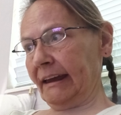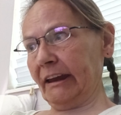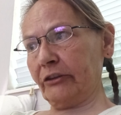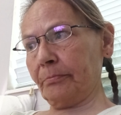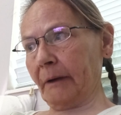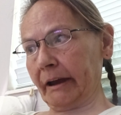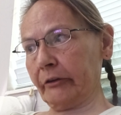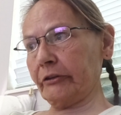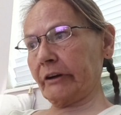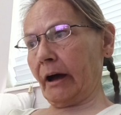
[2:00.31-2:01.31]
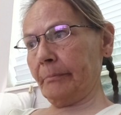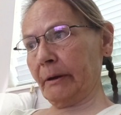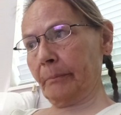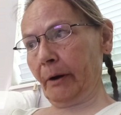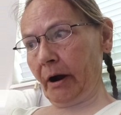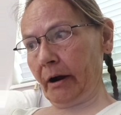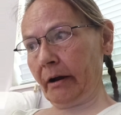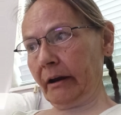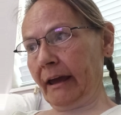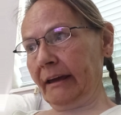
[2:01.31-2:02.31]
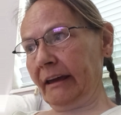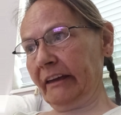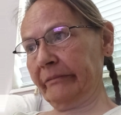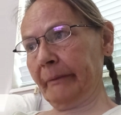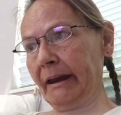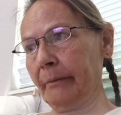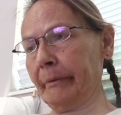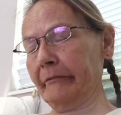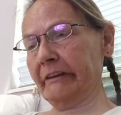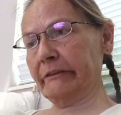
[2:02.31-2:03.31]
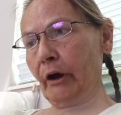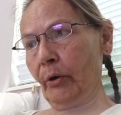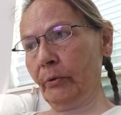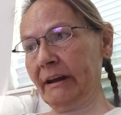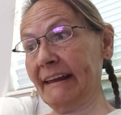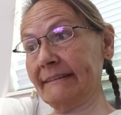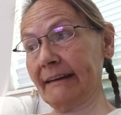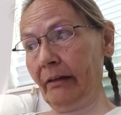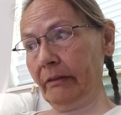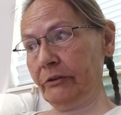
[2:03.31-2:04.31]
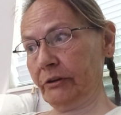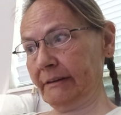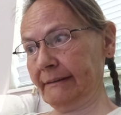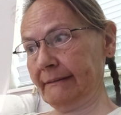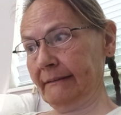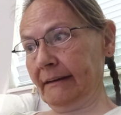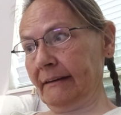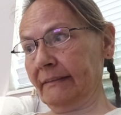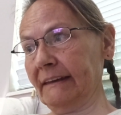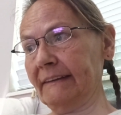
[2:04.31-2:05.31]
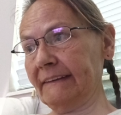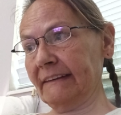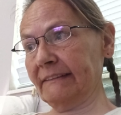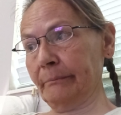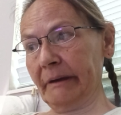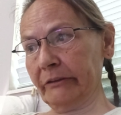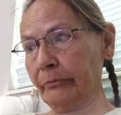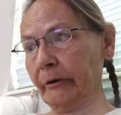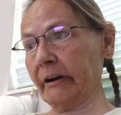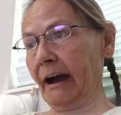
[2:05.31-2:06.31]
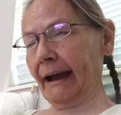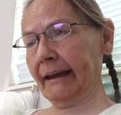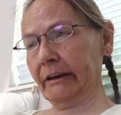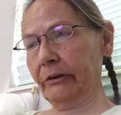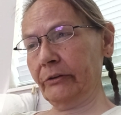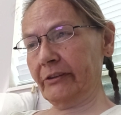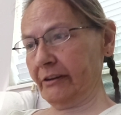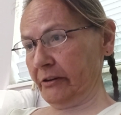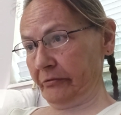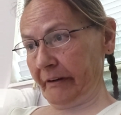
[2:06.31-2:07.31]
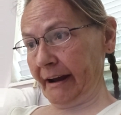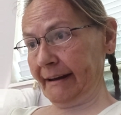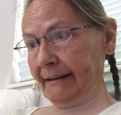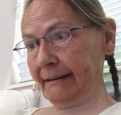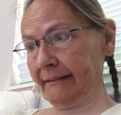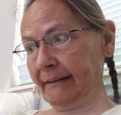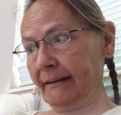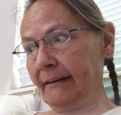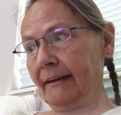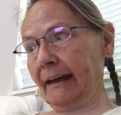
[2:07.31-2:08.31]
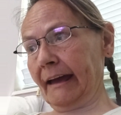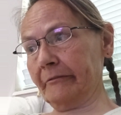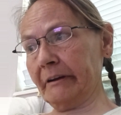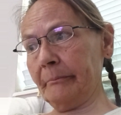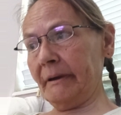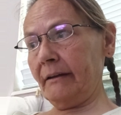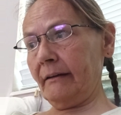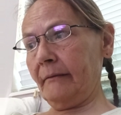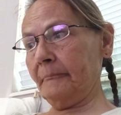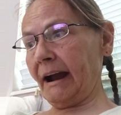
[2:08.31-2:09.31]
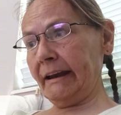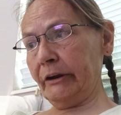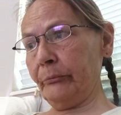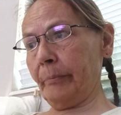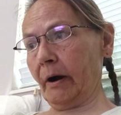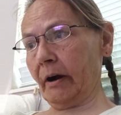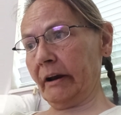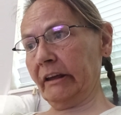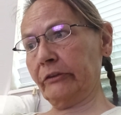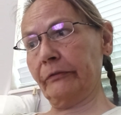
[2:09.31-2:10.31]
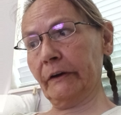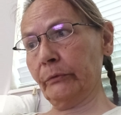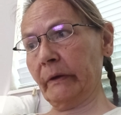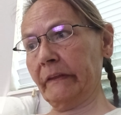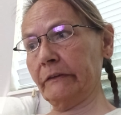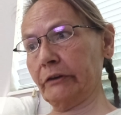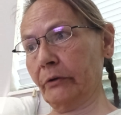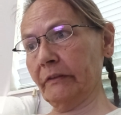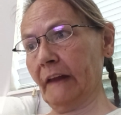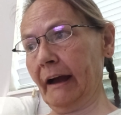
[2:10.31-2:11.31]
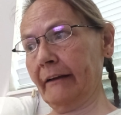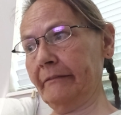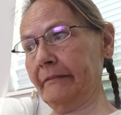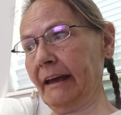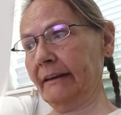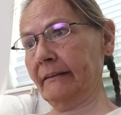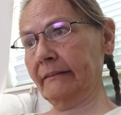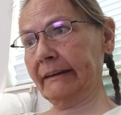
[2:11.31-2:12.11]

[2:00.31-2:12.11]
each microscopic part, is made up of its own intelligence. This is the best word I can use to define it. Every minute part is filled with its own life and